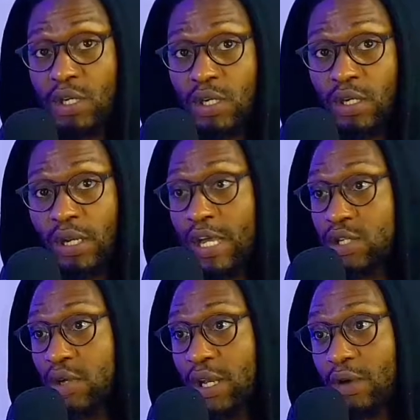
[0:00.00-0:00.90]
That's
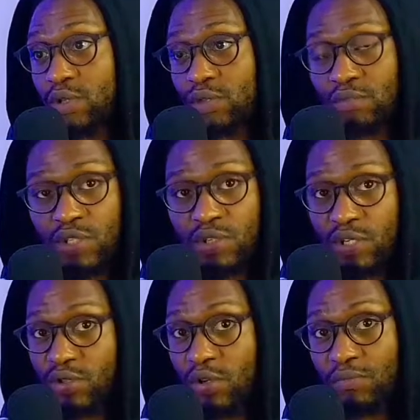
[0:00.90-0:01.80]
why that with Minstrel
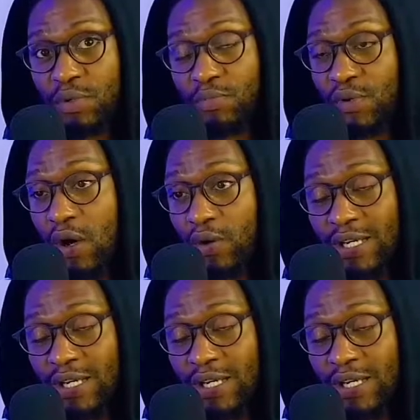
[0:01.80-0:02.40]
song Be Proud,